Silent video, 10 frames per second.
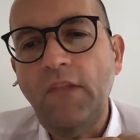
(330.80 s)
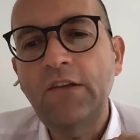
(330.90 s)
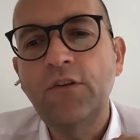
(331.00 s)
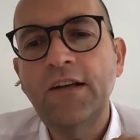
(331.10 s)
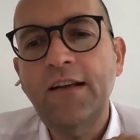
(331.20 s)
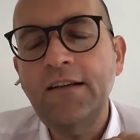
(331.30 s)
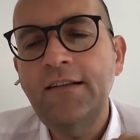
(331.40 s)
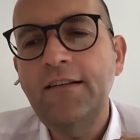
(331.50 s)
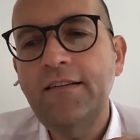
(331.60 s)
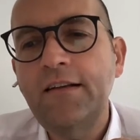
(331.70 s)
So in the
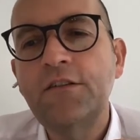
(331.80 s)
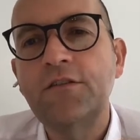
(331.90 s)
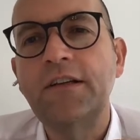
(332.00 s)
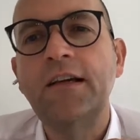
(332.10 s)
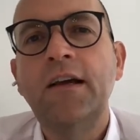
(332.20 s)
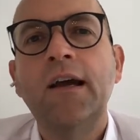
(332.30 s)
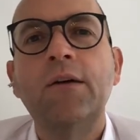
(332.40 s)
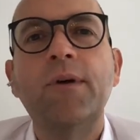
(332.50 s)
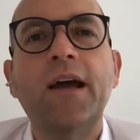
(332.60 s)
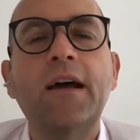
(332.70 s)
19th century,
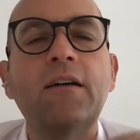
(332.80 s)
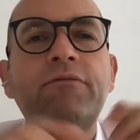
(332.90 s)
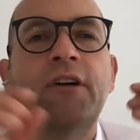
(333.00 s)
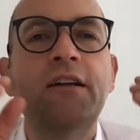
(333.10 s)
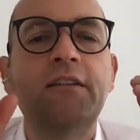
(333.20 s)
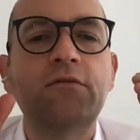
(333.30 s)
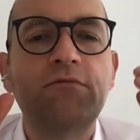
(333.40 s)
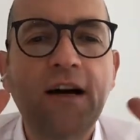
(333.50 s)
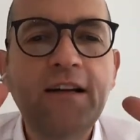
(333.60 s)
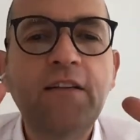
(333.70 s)
we have the
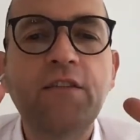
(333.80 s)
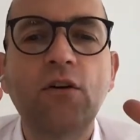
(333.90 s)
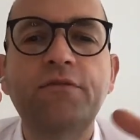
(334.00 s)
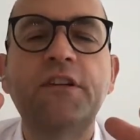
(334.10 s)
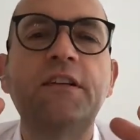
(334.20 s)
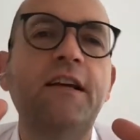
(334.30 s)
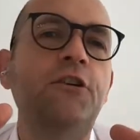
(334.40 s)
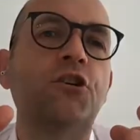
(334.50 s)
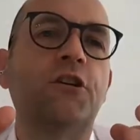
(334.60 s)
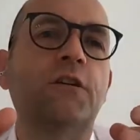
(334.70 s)
rise of the
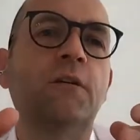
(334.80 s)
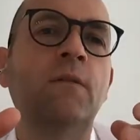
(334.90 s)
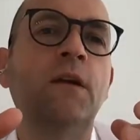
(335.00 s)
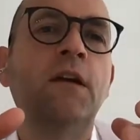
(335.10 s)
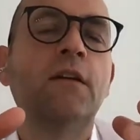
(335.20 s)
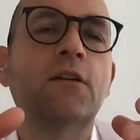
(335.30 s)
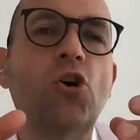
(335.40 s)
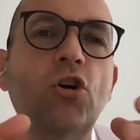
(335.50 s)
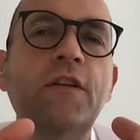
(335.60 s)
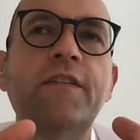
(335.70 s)
nation, the
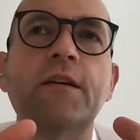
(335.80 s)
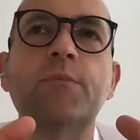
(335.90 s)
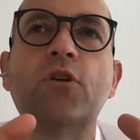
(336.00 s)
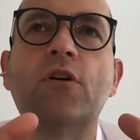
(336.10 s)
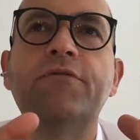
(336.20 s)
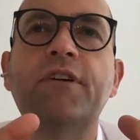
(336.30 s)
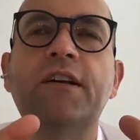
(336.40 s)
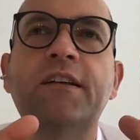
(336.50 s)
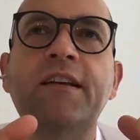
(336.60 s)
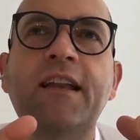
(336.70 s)
concept of
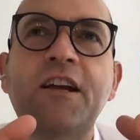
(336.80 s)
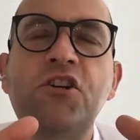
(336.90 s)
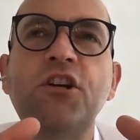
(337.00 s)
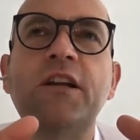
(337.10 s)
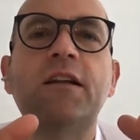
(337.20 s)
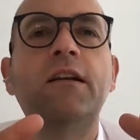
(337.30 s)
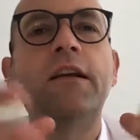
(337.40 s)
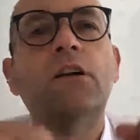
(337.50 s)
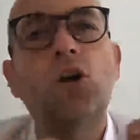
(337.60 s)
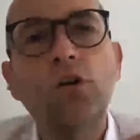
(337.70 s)
a national
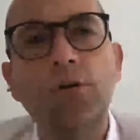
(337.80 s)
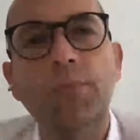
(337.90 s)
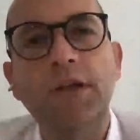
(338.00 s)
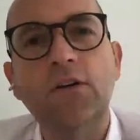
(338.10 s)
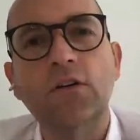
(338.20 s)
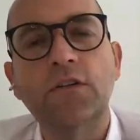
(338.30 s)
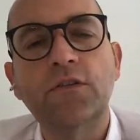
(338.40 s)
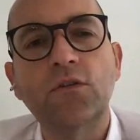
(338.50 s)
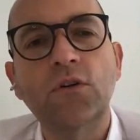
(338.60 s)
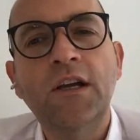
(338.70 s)
economy
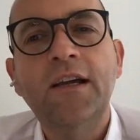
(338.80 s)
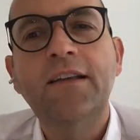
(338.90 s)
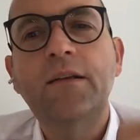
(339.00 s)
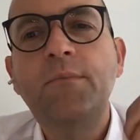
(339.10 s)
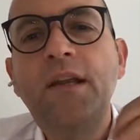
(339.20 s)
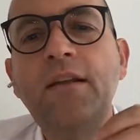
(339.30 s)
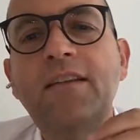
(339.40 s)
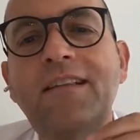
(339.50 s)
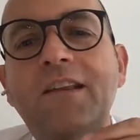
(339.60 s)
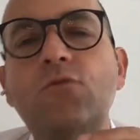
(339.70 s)
also. That
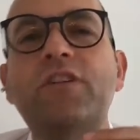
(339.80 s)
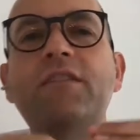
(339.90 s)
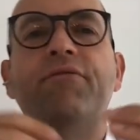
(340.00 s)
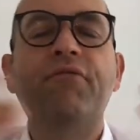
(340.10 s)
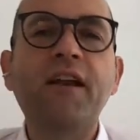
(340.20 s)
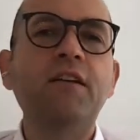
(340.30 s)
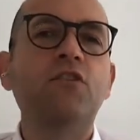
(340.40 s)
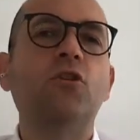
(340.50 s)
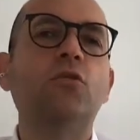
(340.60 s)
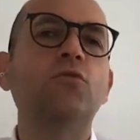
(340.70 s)
means that you defend
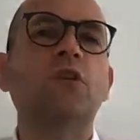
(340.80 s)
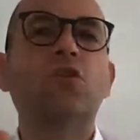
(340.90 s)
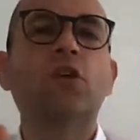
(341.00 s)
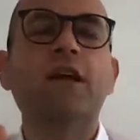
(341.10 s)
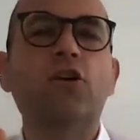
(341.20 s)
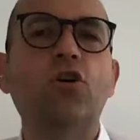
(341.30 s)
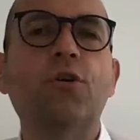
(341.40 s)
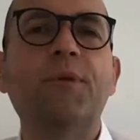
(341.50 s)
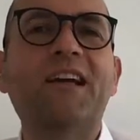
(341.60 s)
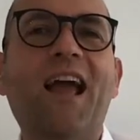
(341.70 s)
your own
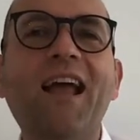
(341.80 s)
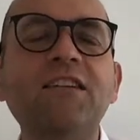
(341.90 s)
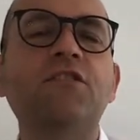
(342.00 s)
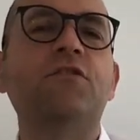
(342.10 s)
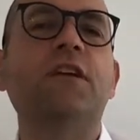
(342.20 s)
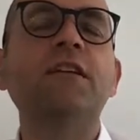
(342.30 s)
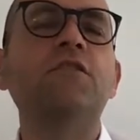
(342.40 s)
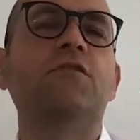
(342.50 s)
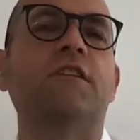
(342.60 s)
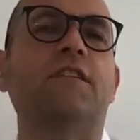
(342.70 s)
economic ent-
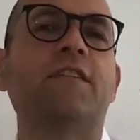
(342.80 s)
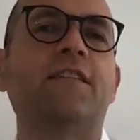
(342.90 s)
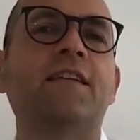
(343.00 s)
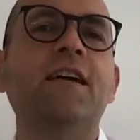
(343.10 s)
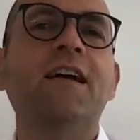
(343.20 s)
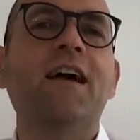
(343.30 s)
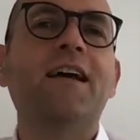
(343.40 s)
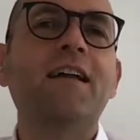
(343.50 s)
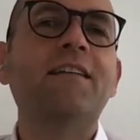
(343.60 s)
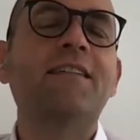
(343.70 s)
interests
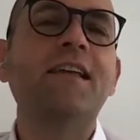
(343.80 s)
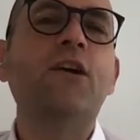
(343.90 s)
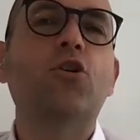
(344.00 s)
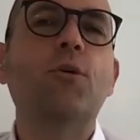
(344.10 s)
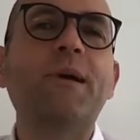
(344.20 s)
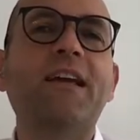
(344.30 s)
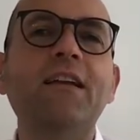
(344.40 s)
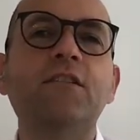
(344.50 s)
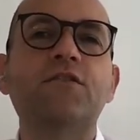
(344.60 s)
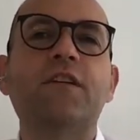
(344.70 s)
against economic
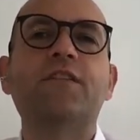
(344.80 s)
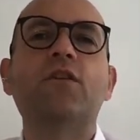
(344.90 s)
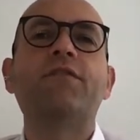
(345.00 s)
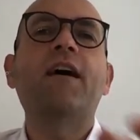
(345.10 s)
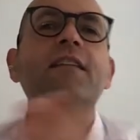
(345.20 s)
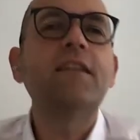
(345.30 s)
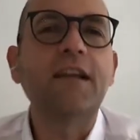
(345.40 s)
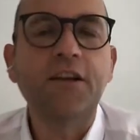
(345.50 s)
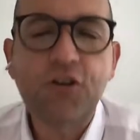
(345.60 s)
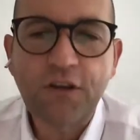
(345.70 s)
interests of other
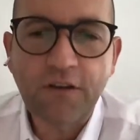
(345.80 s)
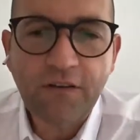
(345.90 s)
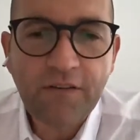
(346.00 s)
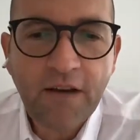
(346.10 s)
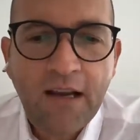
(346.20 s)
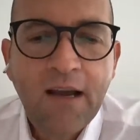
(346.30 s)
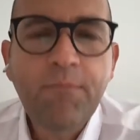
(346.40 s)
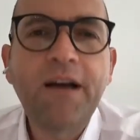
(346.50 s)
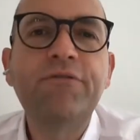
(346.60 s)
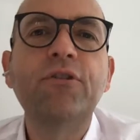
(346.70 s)
nations
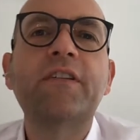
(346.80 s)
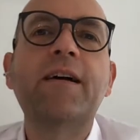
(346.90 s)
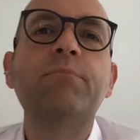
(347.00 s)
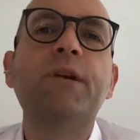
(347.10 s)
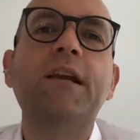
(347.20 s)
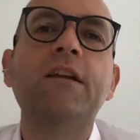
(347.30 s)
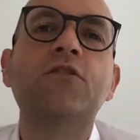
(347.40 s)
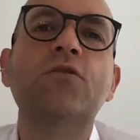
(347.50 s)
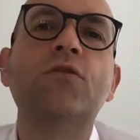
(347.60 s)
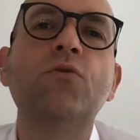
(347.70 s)
by, for example,
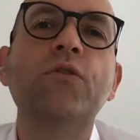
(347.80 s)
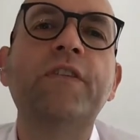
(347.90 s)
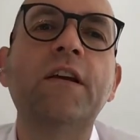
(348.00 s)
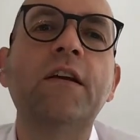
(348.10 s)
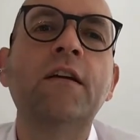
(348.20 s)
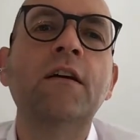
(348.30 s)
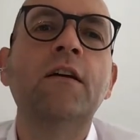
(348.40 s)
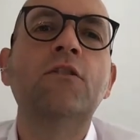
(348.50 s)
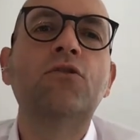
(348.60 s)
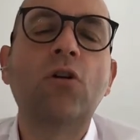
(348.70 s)
introducing
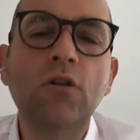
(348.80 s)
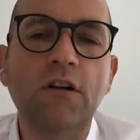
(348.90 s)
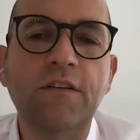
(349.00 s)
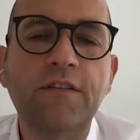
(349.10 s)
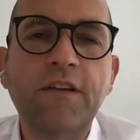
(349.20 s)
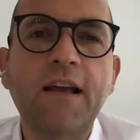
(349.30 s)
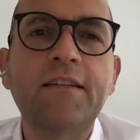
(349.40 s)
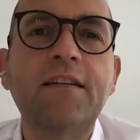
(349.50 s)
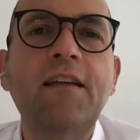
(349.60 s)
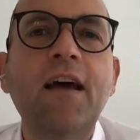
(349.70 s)
tolls
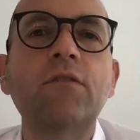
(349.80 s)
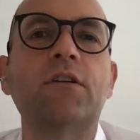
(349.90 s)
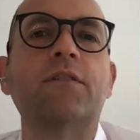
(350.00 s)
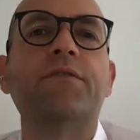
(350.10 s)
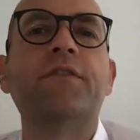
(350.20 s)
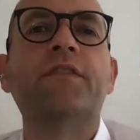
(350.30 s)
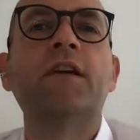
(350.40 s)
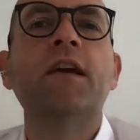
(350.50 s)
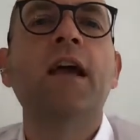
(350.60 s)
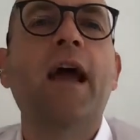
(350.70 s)
and tariffs
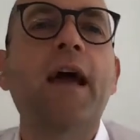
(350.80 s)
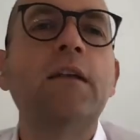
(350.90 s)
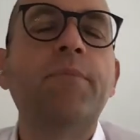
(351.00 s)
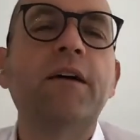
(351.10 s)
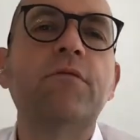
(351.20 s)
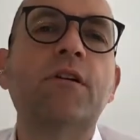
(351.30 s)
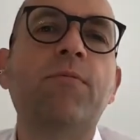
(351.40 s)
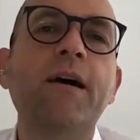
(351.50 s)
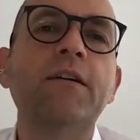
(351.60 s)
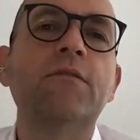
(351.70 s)
and by
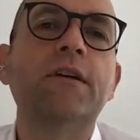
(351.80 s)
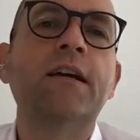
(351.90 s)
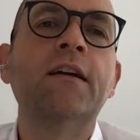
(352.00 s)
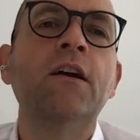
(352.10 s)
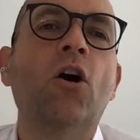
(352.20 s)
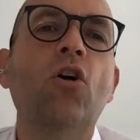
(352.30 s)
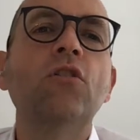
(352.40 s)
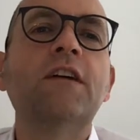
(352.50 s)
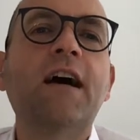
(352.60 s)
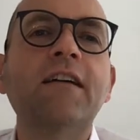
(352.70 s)
requiring
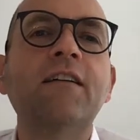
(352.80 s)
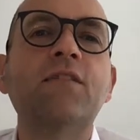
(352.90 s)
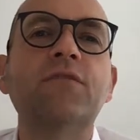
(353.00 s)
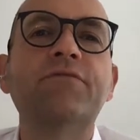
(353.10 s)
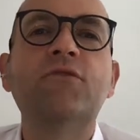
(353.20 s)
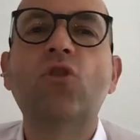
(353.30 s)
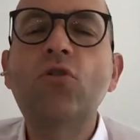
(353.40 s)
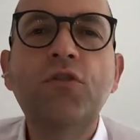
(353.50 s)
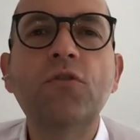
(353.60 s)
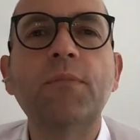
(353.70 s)
all kinds of
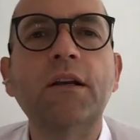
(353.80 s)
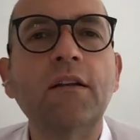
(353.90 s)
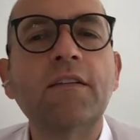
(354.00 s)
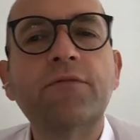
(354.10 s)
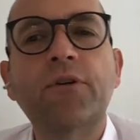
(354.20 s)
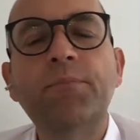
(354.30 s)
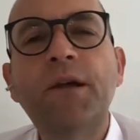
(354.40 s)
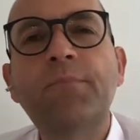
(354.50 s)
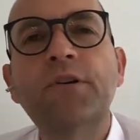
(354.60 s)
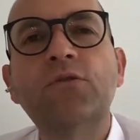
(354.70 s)
documents for
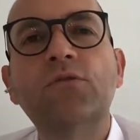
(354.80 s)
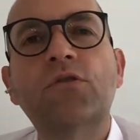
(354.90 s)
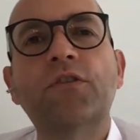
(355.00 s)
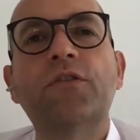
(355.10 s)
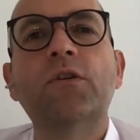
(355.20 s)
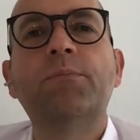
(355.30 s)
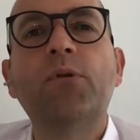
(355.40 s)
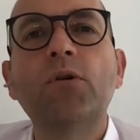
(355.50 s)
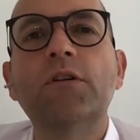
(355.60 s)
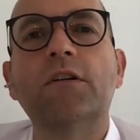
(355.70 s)
people to cross your
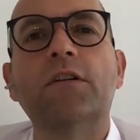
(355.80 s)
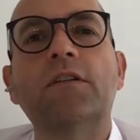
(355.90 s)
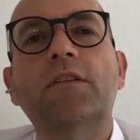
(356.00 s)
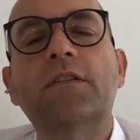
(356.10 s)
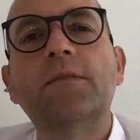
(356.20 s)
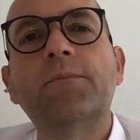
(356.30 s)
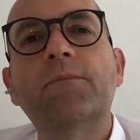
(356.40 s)
borders.